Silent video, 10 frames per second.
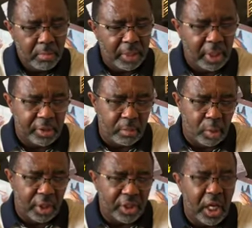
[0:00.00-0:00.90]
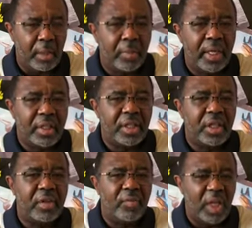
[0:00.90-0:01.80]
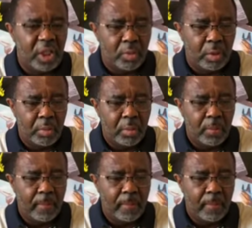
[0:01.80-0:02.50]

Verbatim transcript: because I'm only tolerating this individual?